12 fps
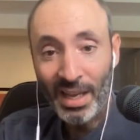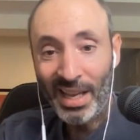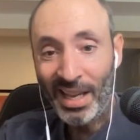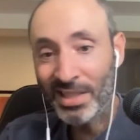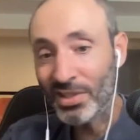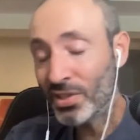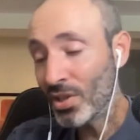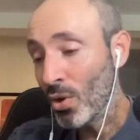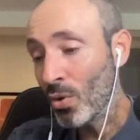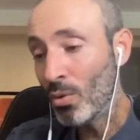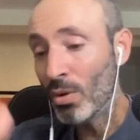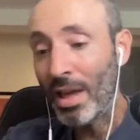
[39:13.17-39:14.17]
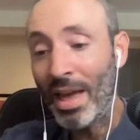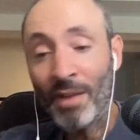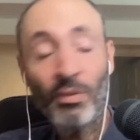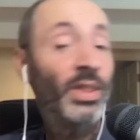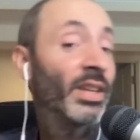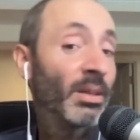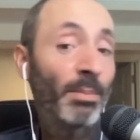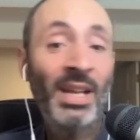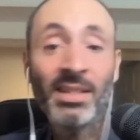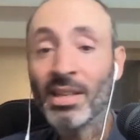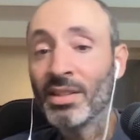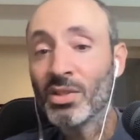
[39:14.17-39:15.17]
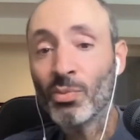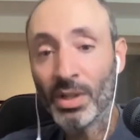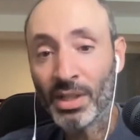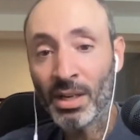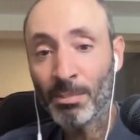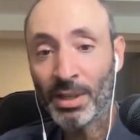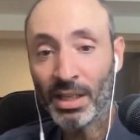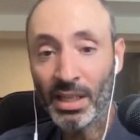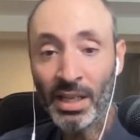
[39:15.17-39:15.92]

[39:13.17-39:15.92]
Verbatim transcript: And so everything depends on this one company.